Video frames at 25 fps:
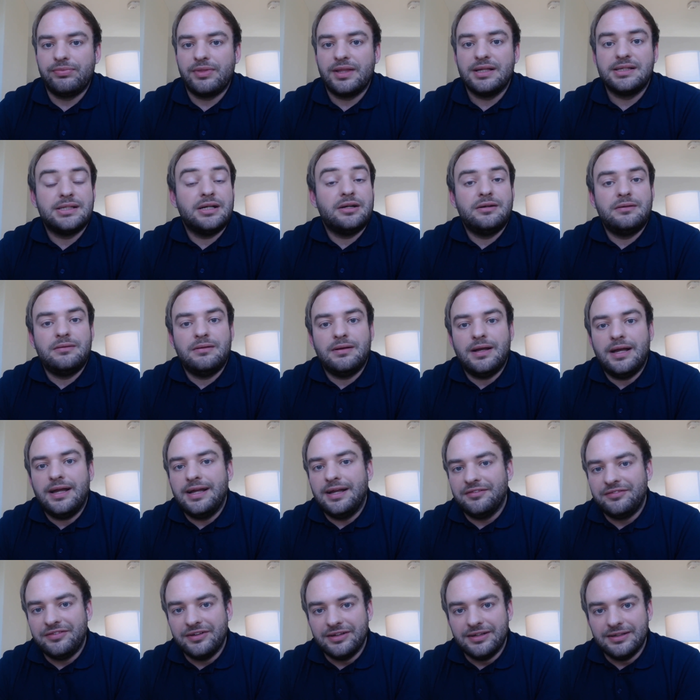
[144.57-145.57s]
So
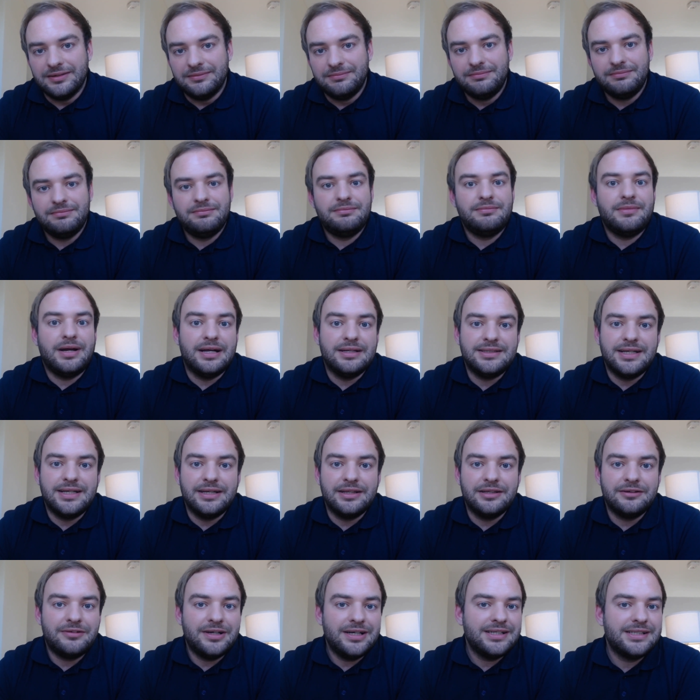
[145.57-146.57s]
hey, I figured I'd
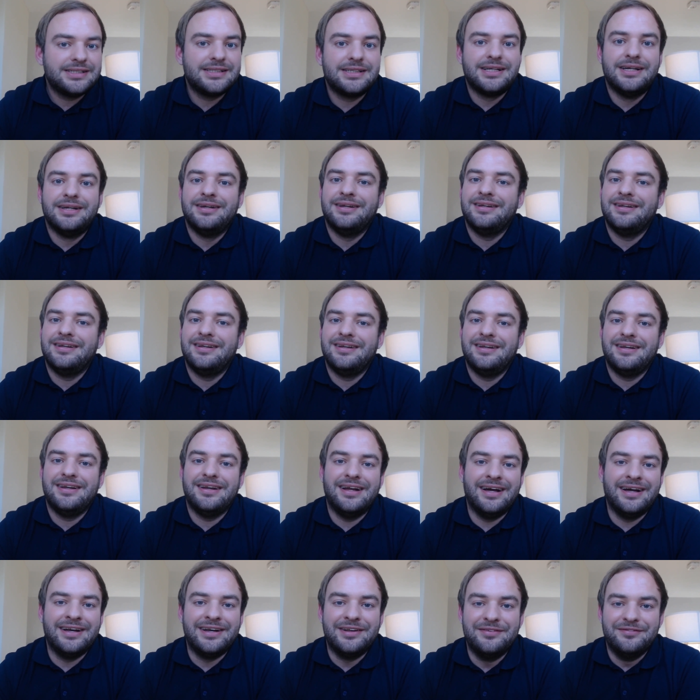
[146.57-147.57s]
take the risk,
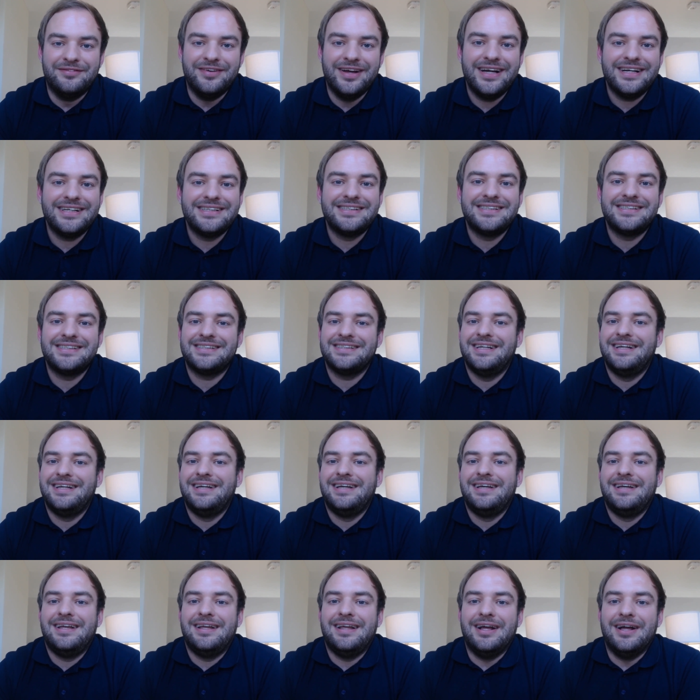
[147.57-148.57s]
I'd invest.
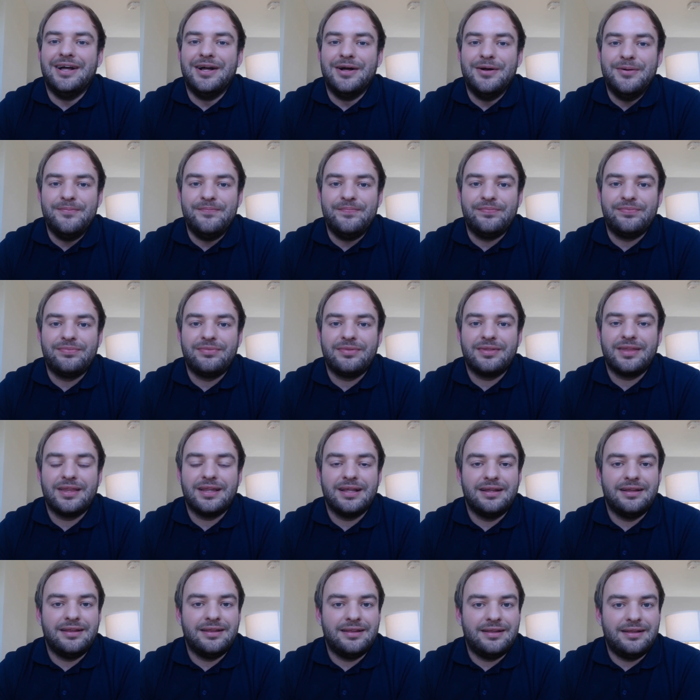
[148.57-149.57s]

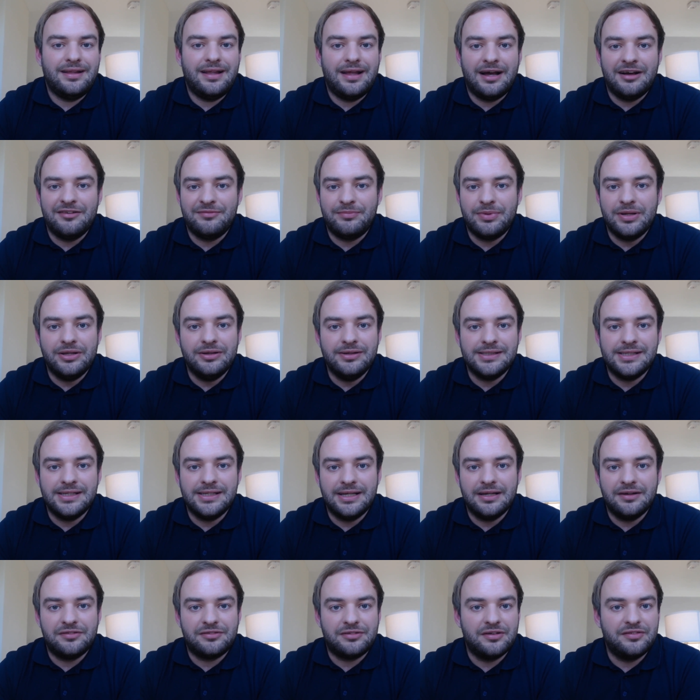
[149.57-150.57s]
I've been
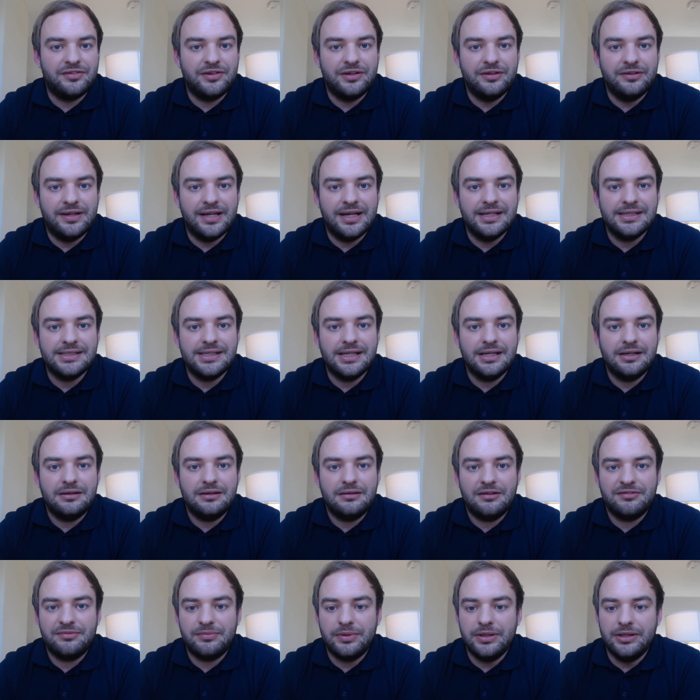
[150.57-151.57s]
using it for a few days
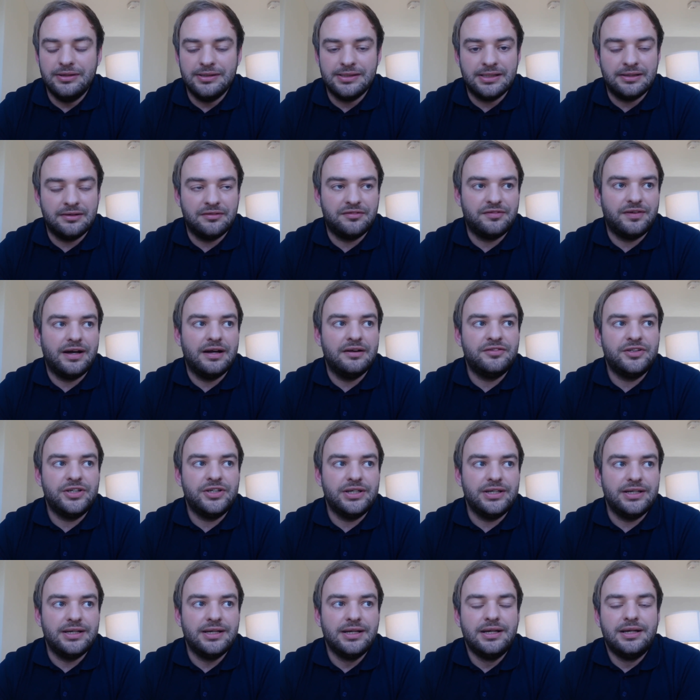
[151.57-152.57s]
now. I've been using
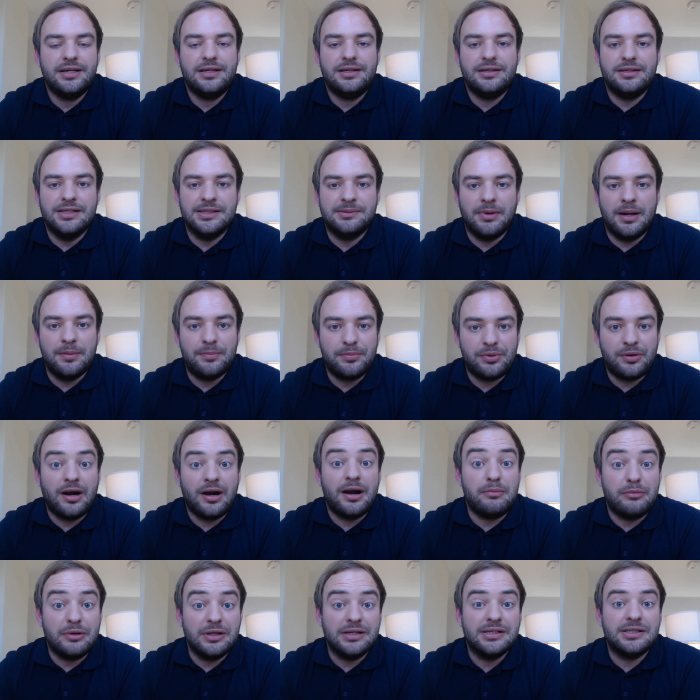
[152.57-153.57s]
5G as my
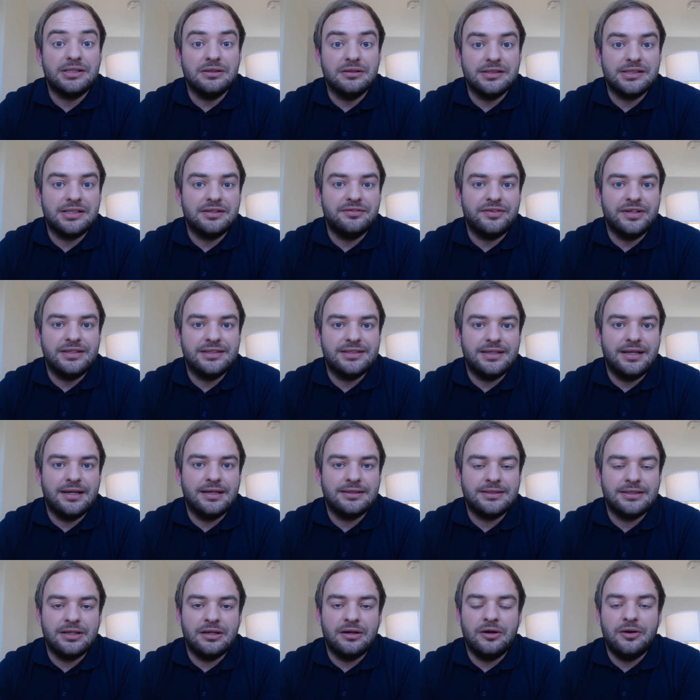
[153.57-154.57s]
primary source of
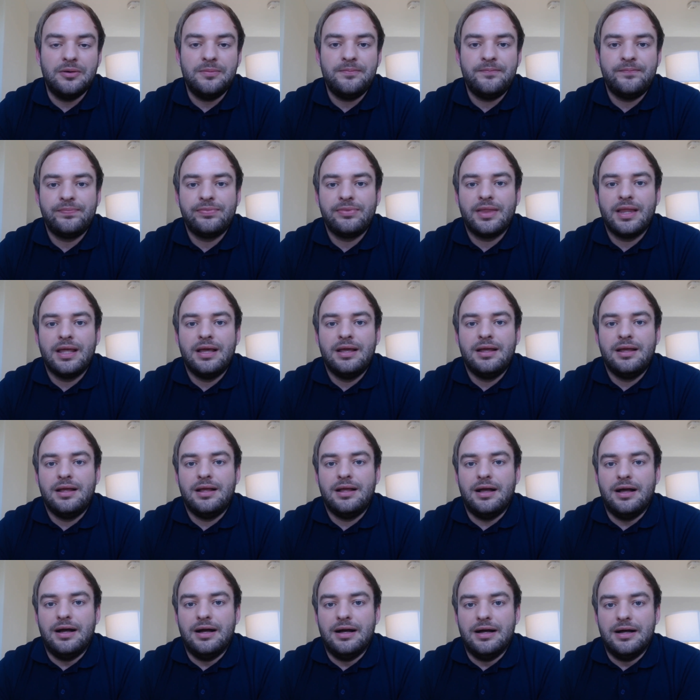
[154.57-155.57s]
internet at home,
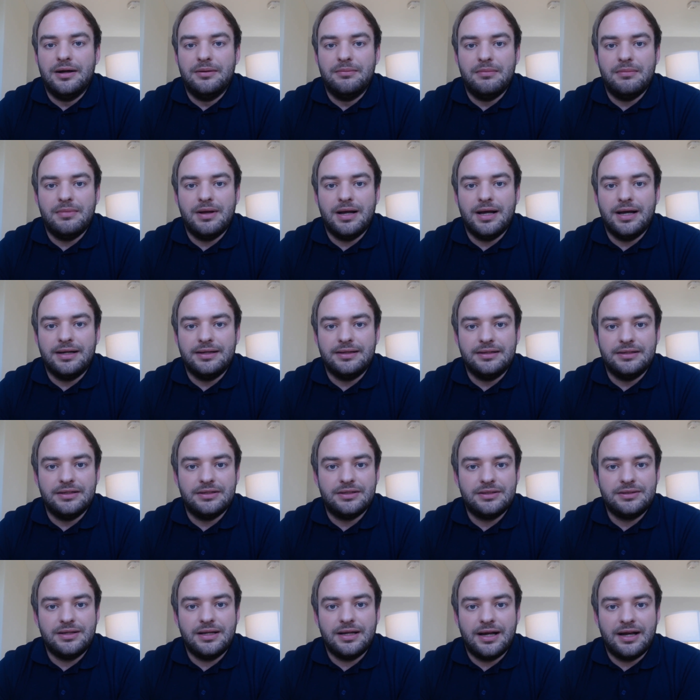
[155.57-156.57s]

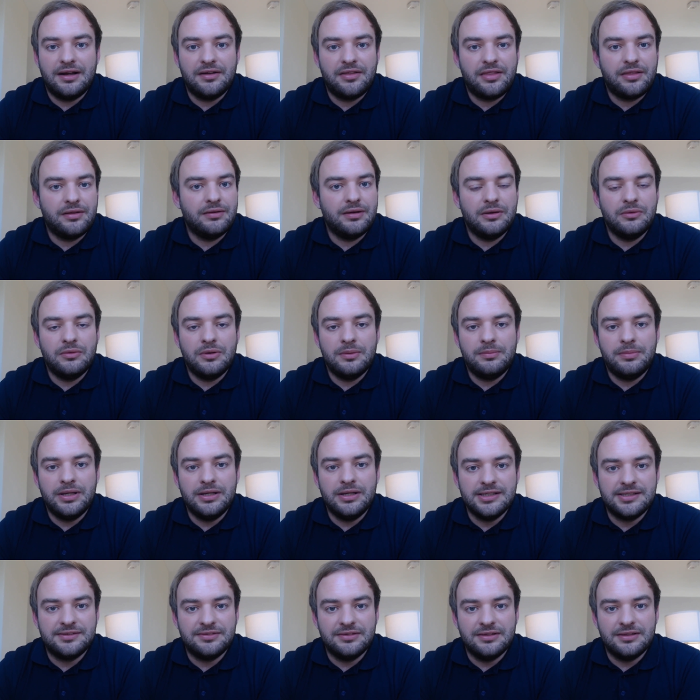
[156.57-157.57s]
and I thought it would be
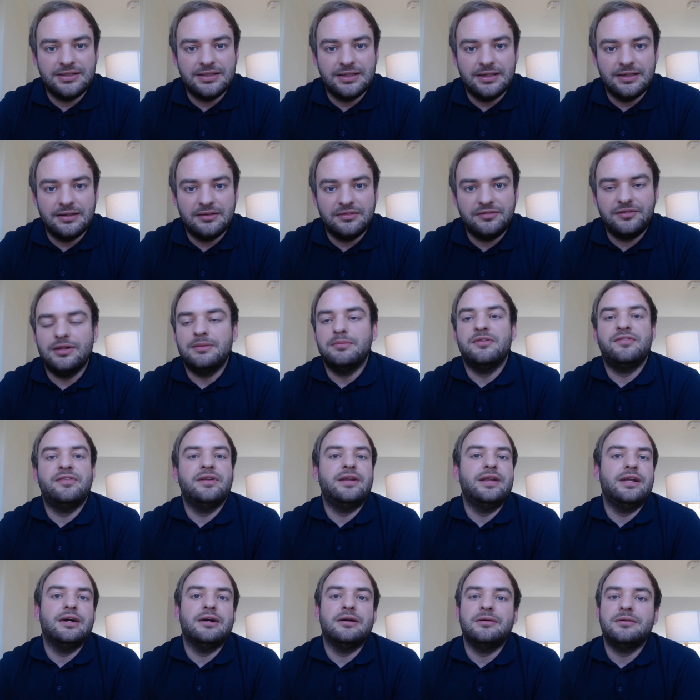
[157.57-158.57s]
useful to film a
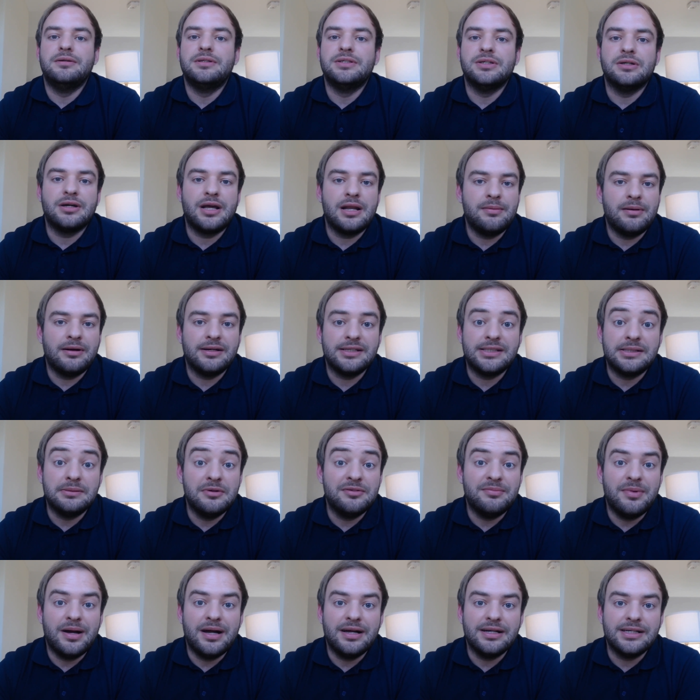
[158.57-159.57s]
video talking about some
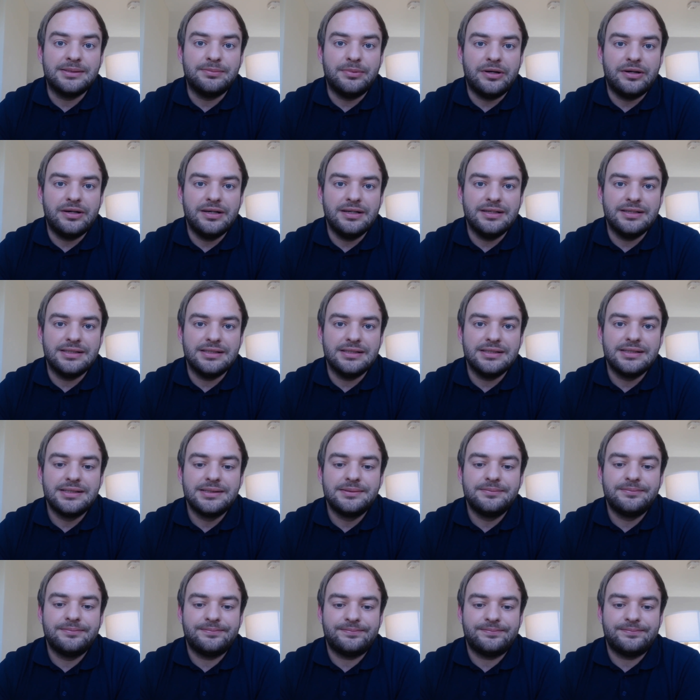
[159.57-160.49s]
of my experiences.